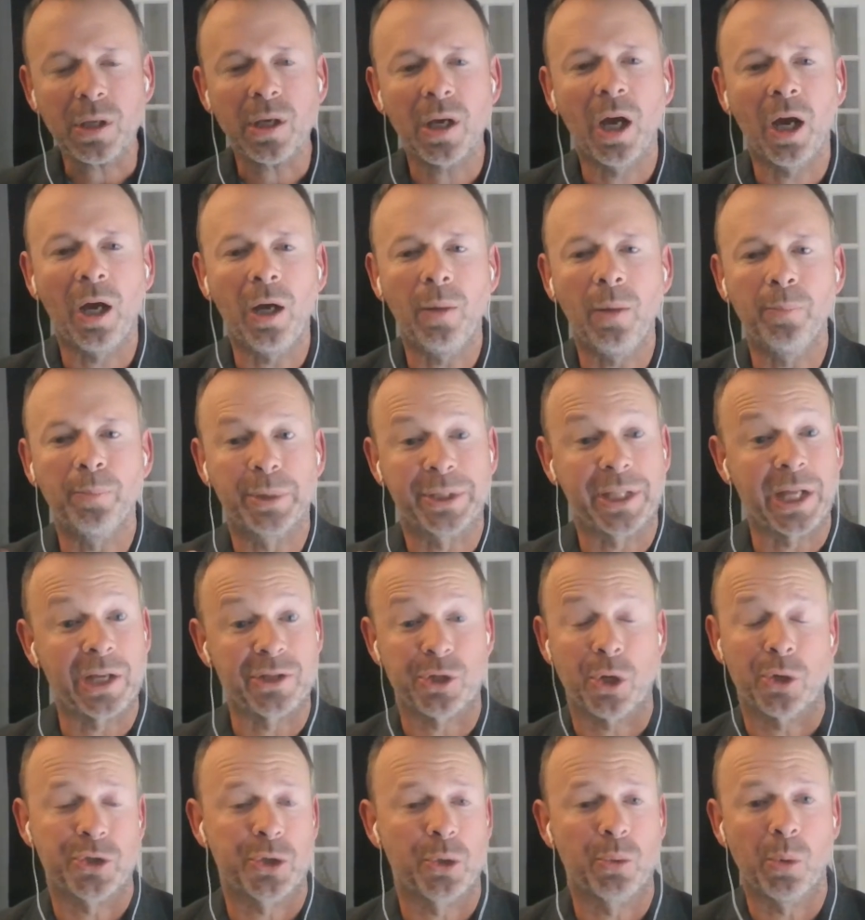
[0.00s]
But
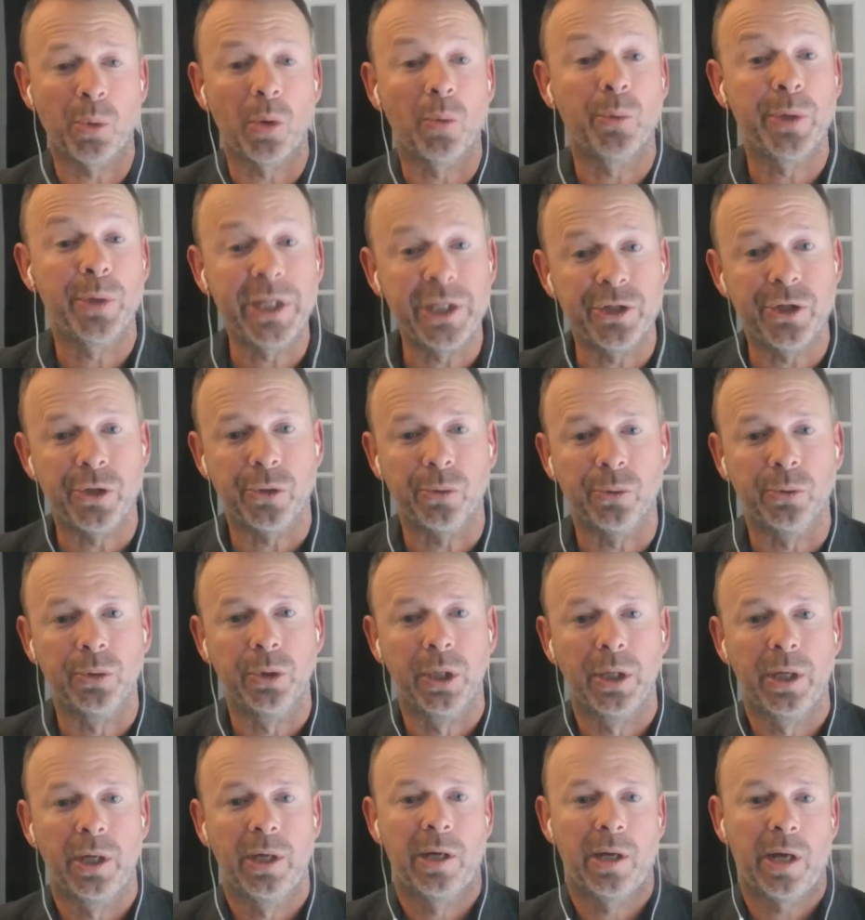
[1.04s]
that's also what we do
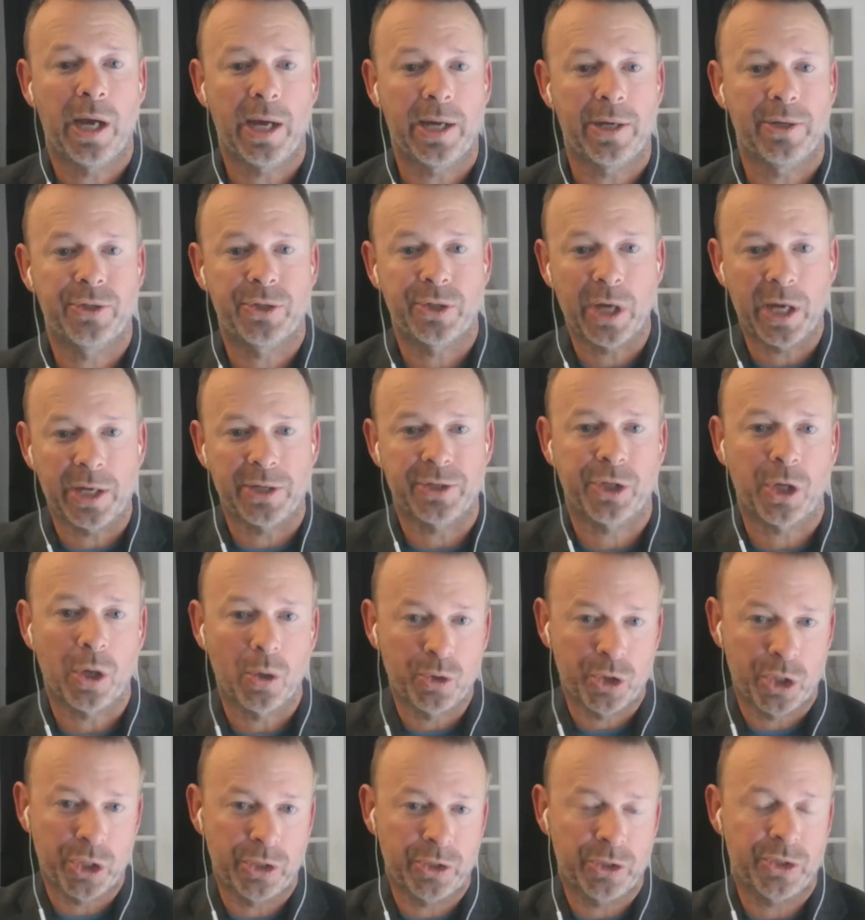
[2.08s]
as
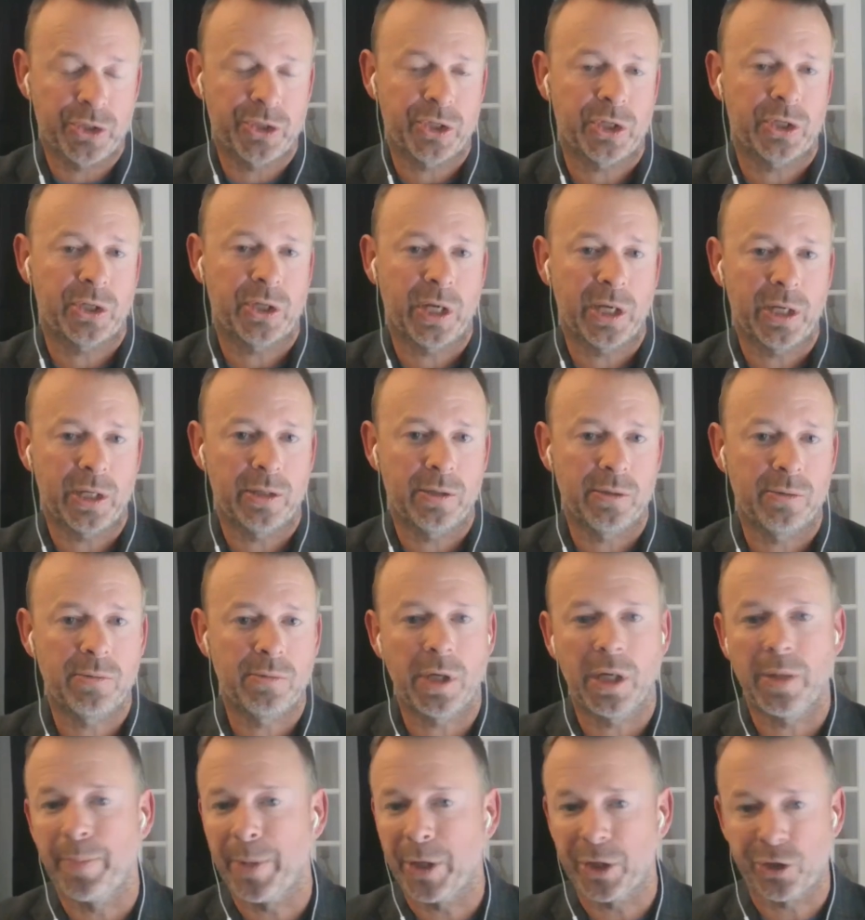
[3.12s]
coaches and
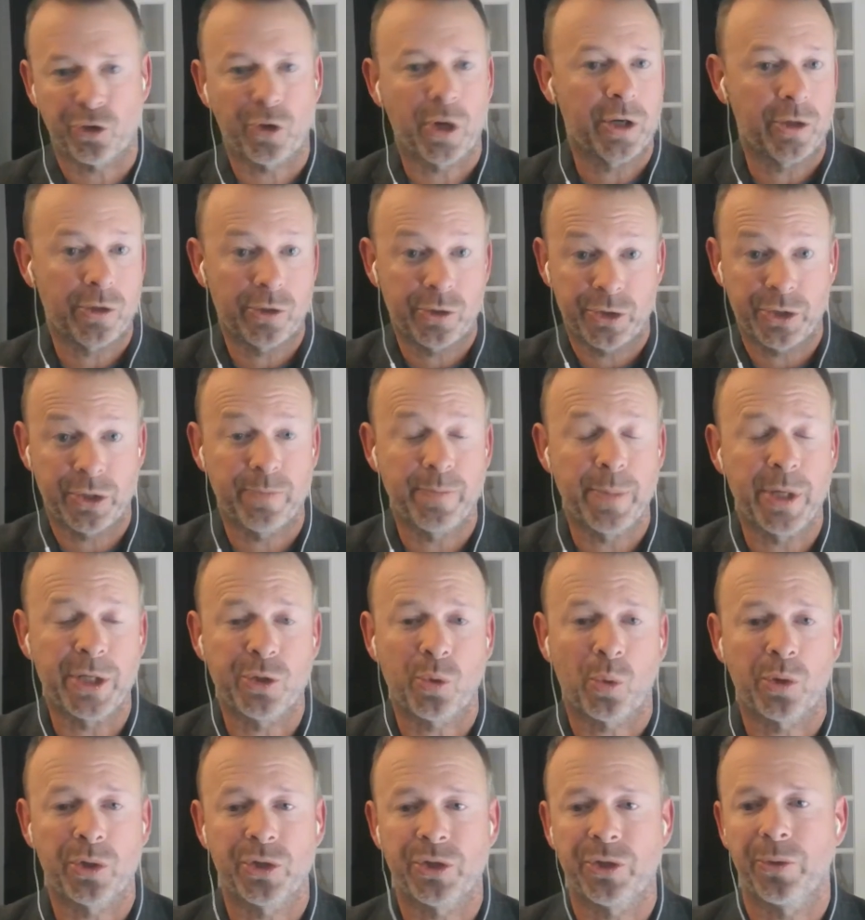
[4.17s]
administrators and
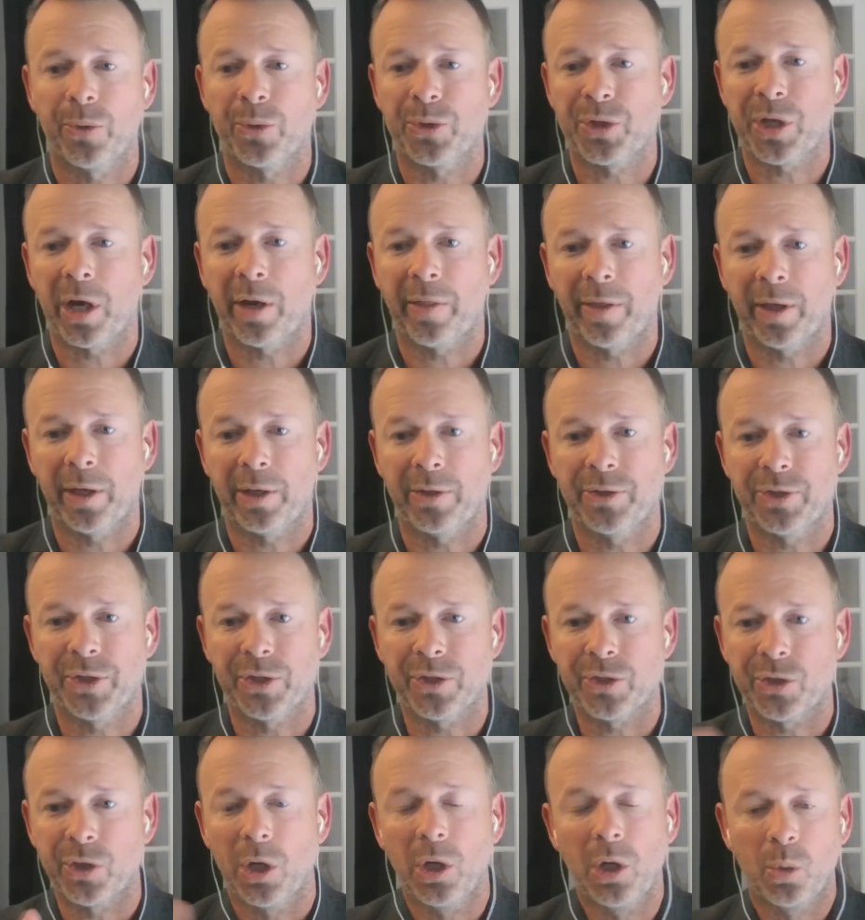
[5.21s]
mentors and those kind of things,
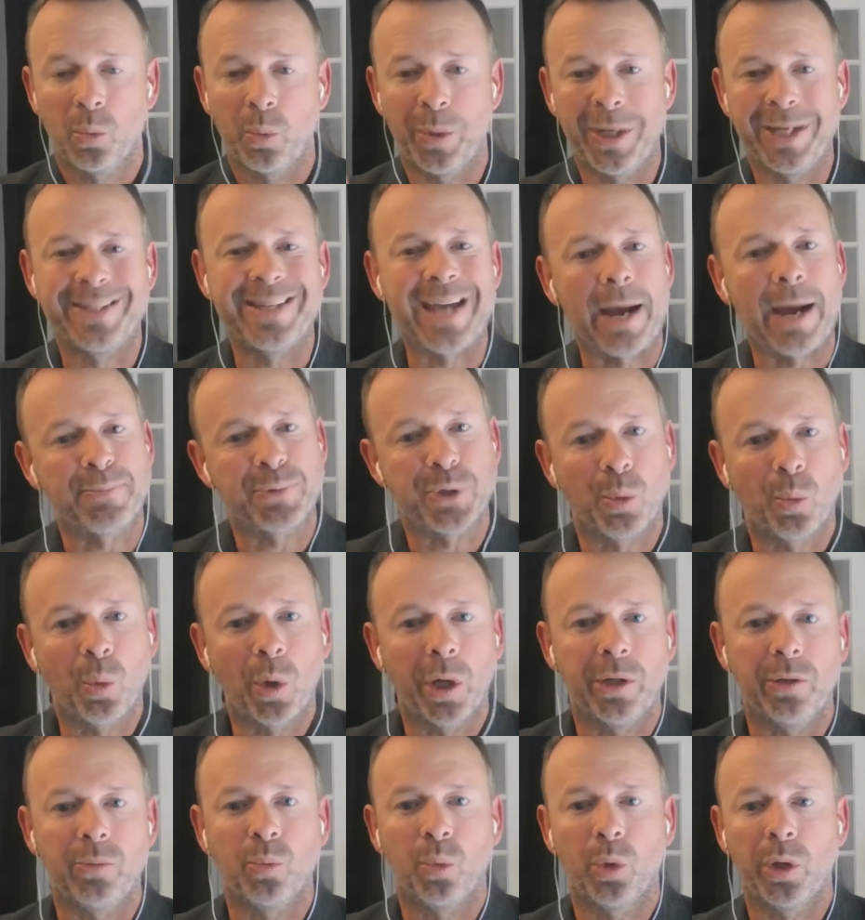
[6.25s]
is we adapt to
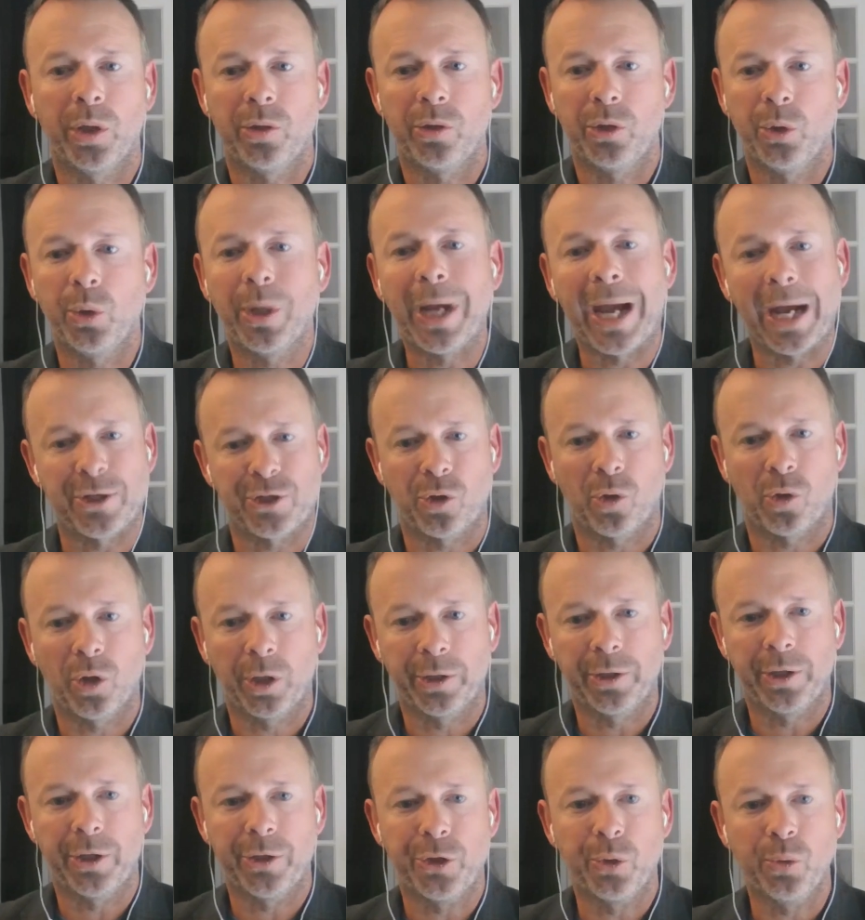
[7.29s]
what you guys are
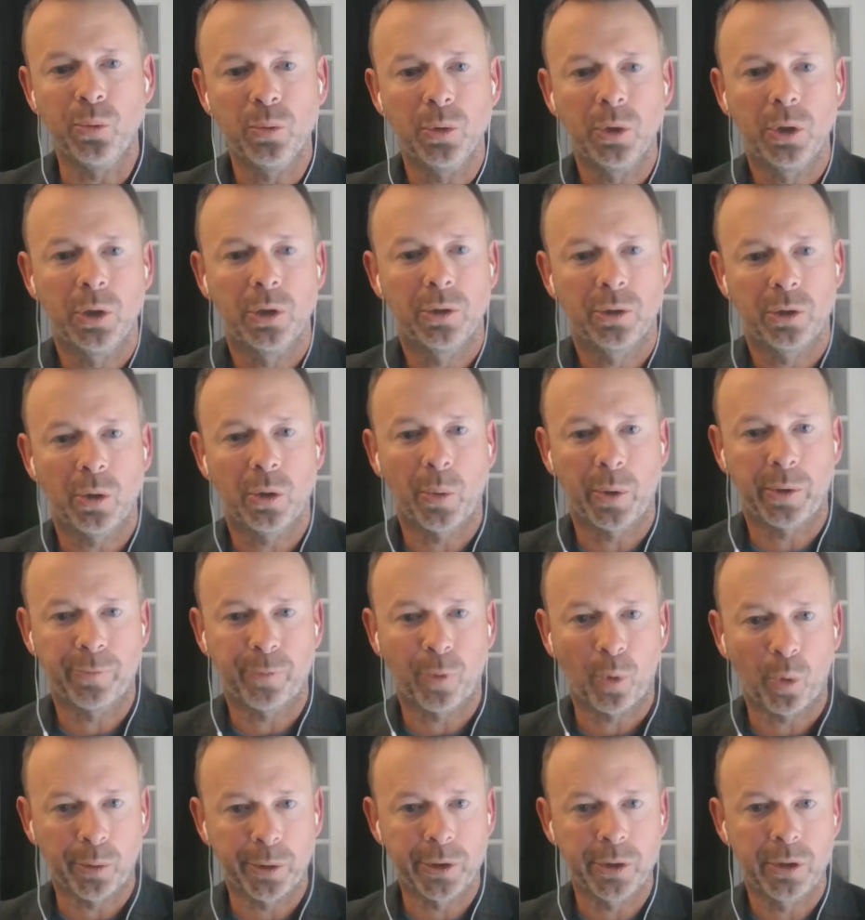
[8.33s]
looking to do going
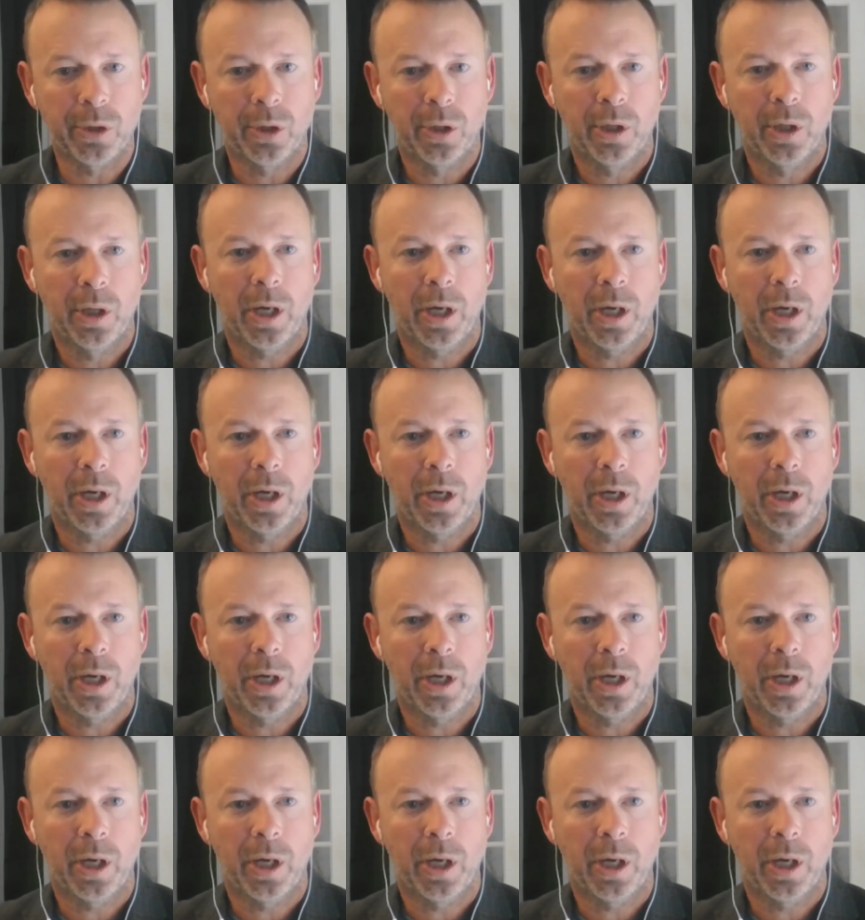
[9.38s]
forward,